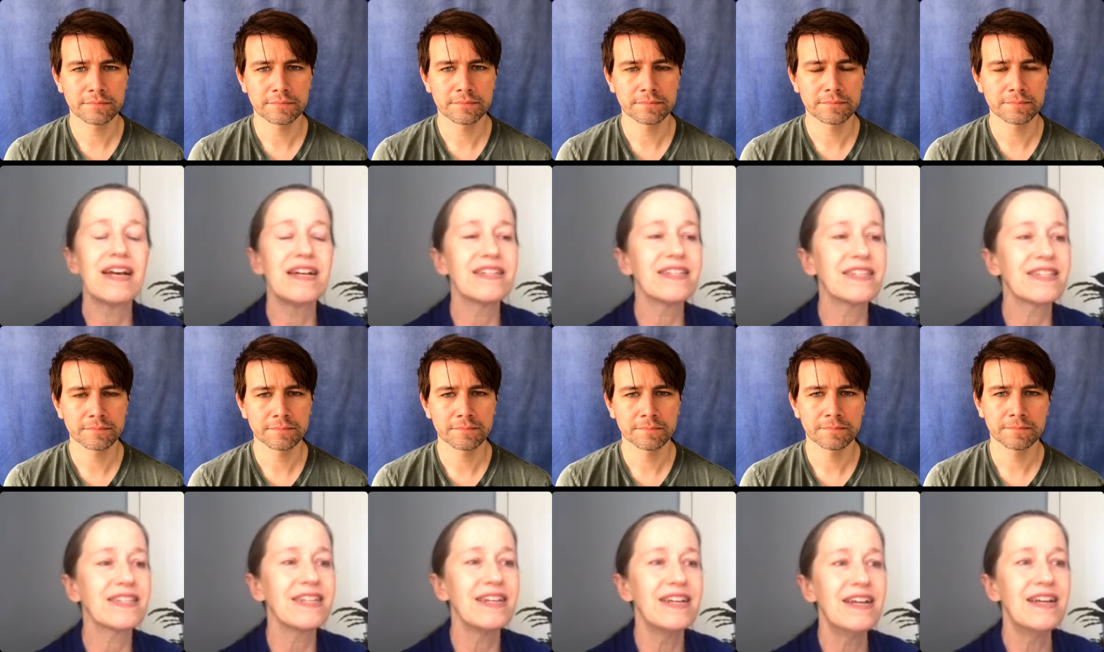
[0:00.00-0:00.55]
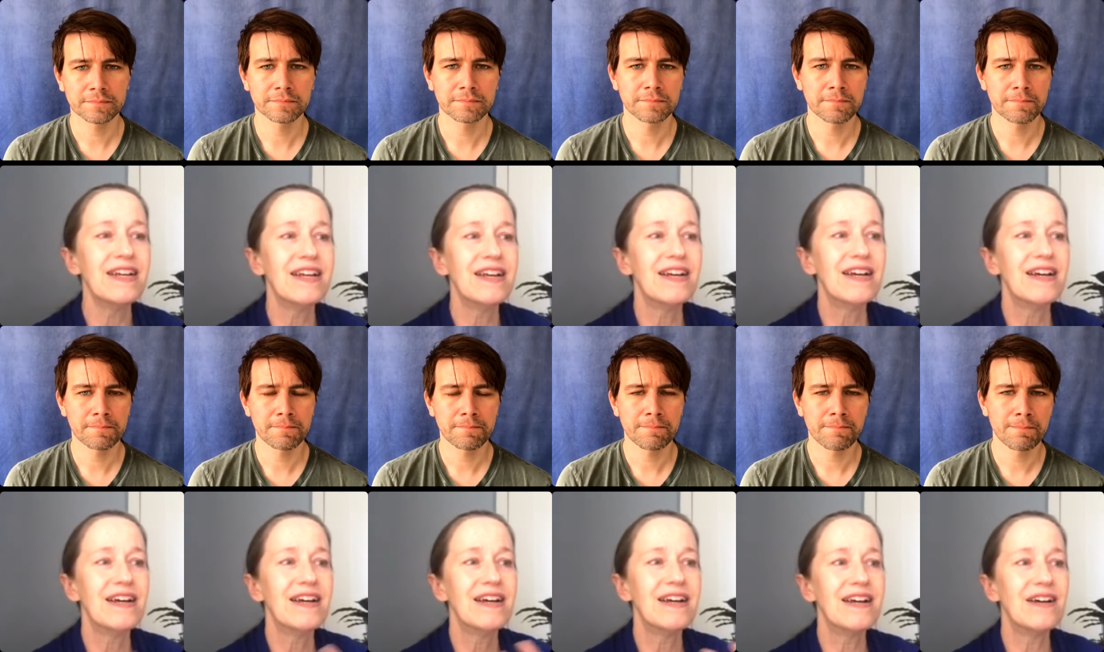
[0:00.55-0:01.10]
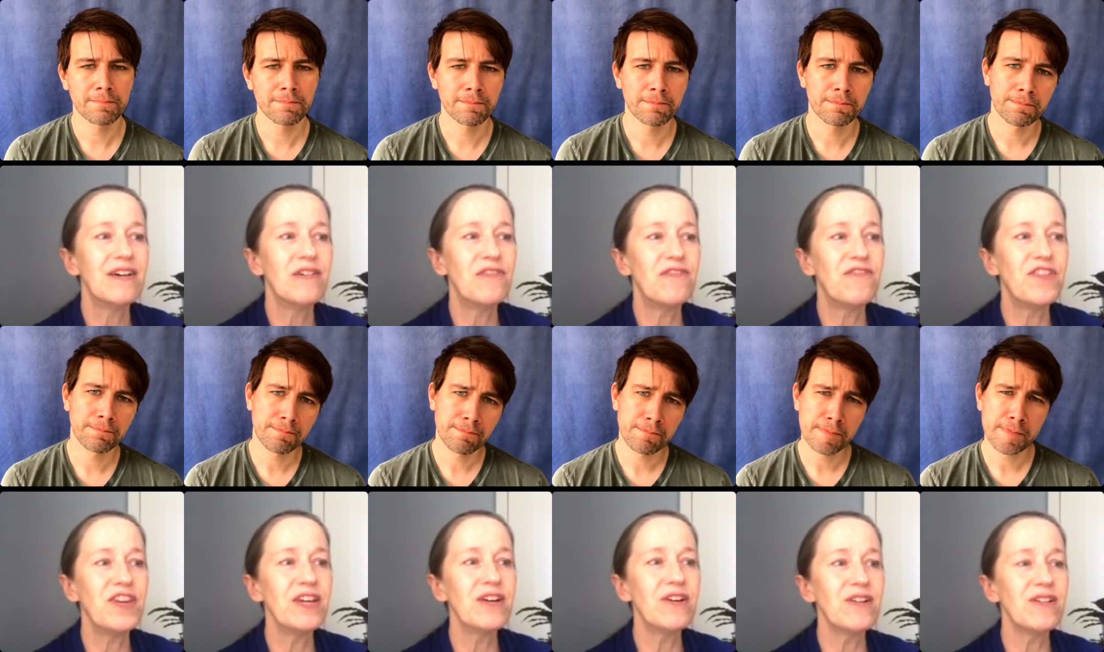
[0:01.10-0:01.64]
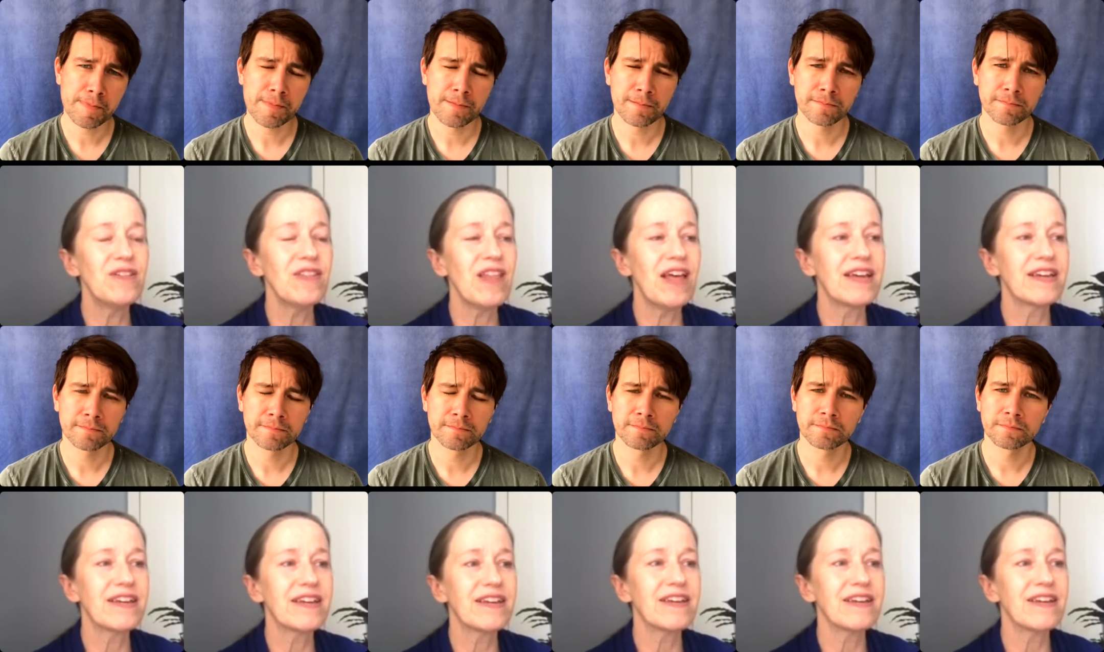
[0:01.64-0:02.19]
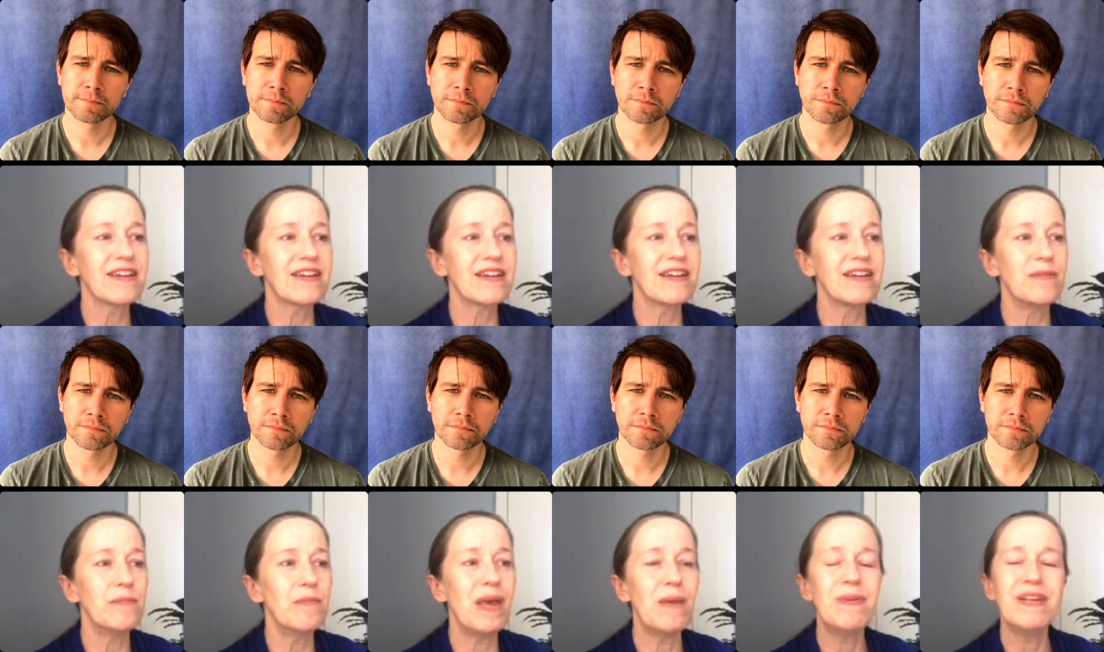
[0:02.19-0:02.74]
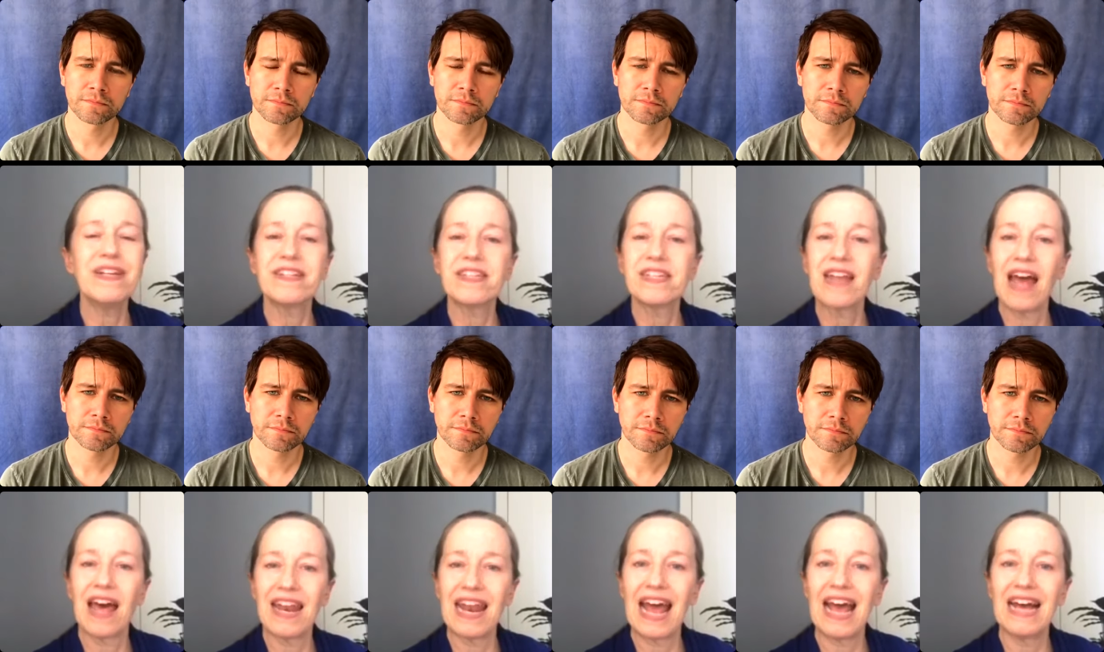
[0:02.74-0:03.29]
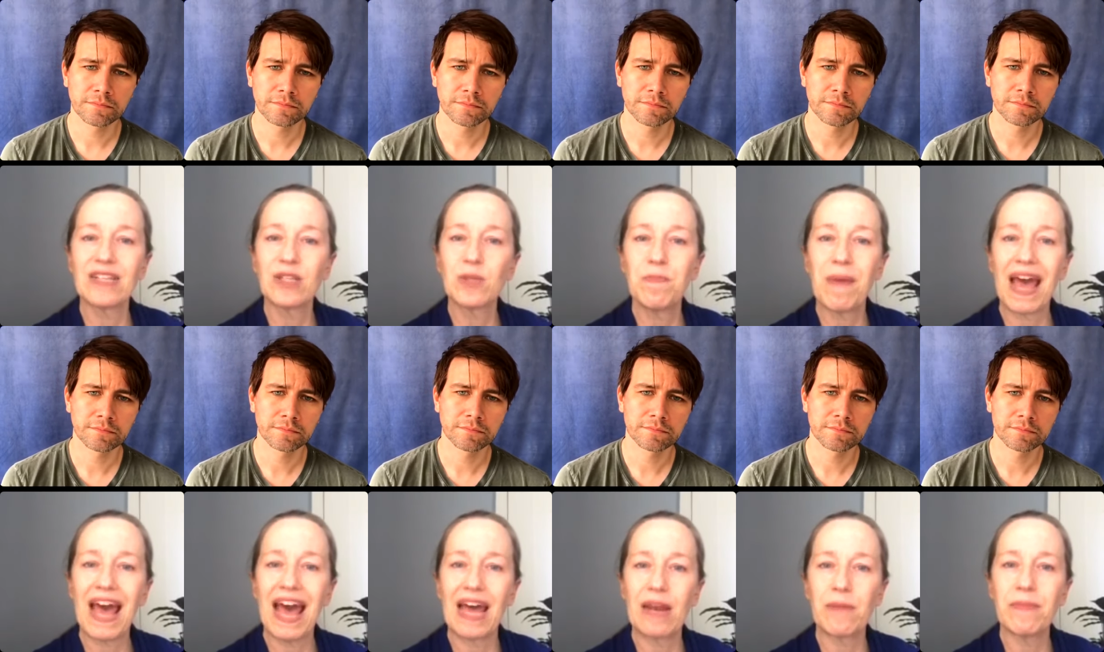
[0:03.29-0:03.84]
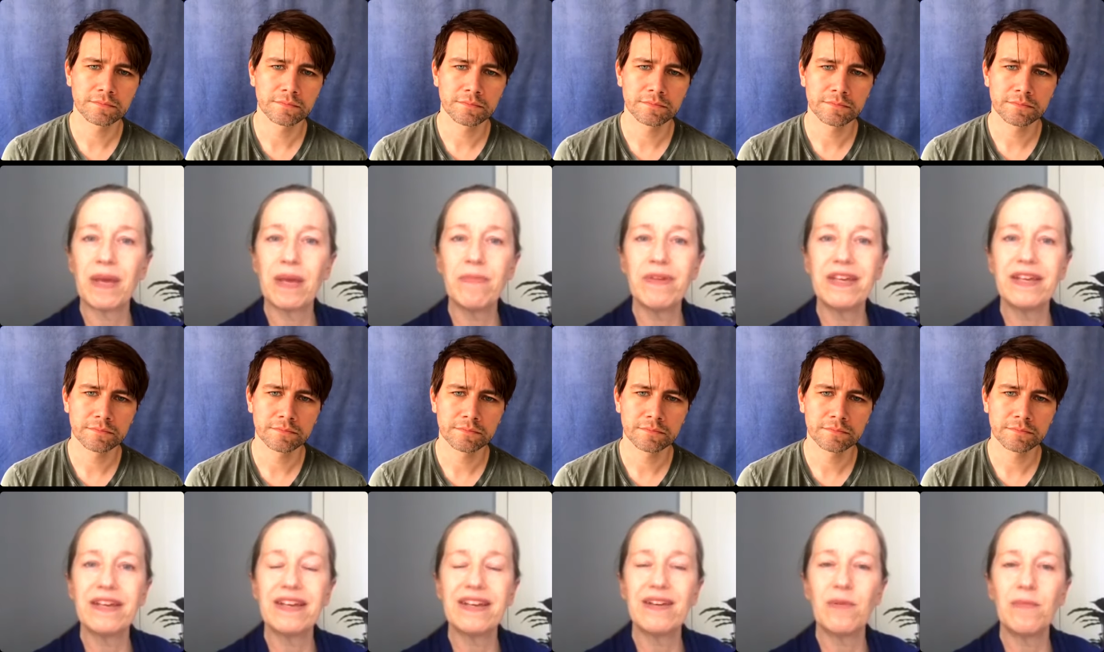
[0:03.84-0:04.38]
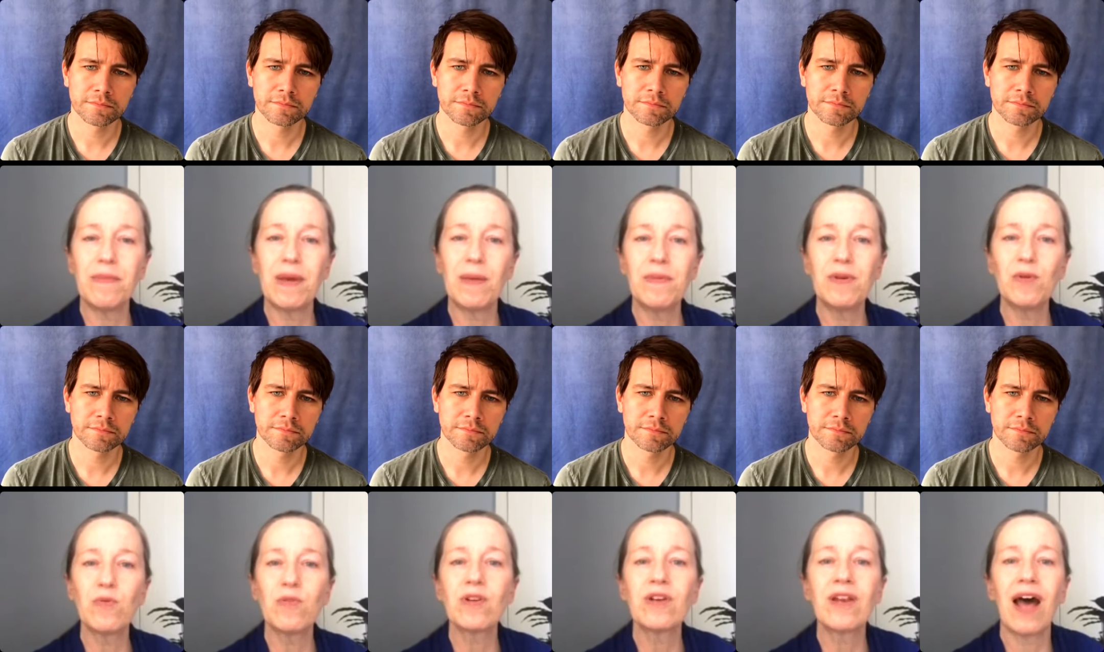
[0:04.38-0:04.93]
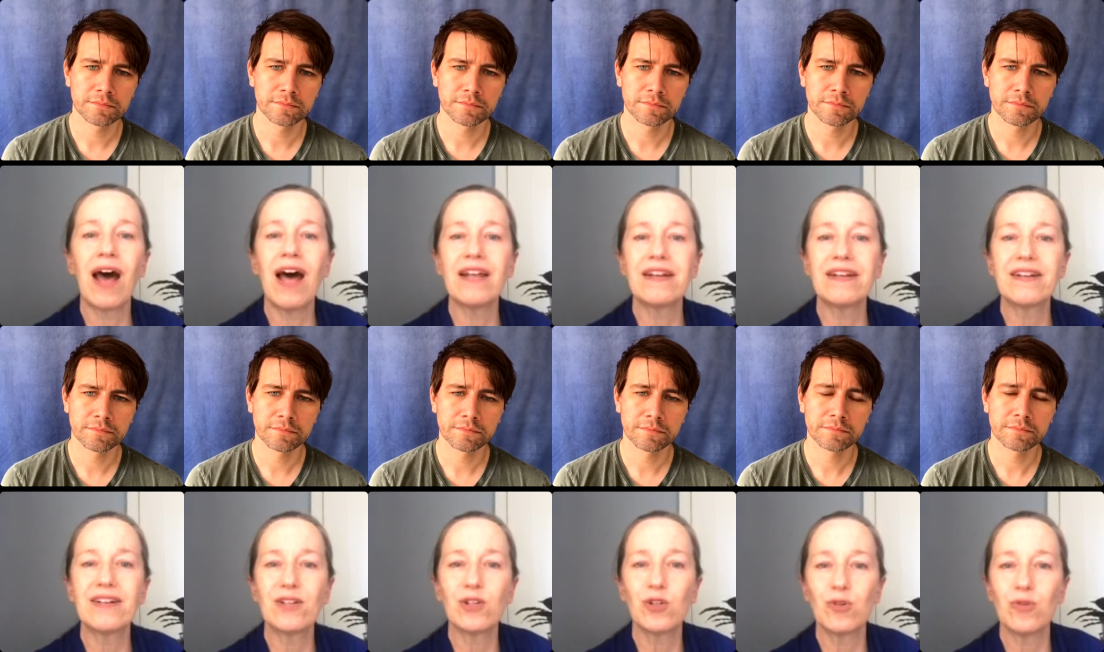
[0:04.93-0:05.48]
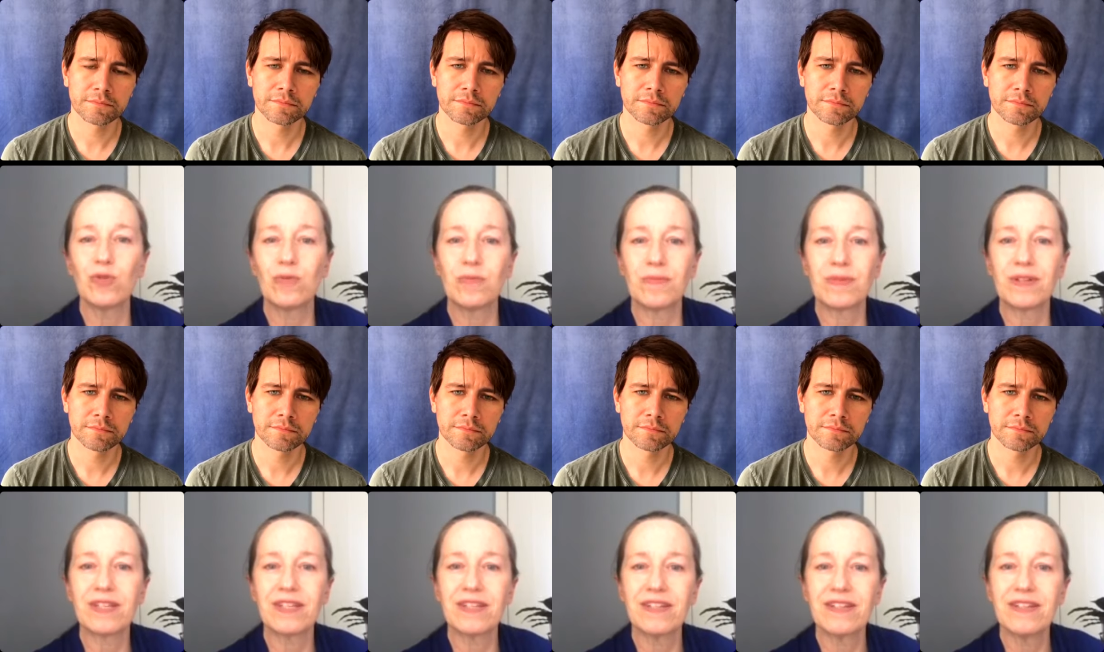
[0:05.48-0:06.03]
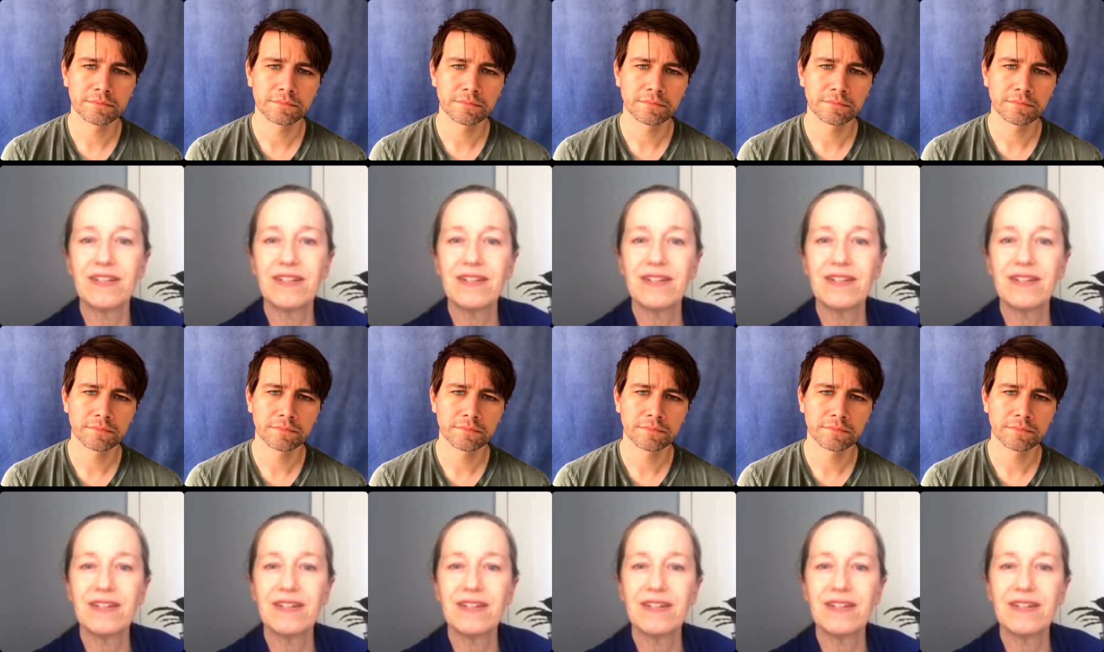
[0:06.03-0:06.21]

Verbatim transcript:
Speaker 1: us feel like maybe it's not as bad maybe maybe we're not doomed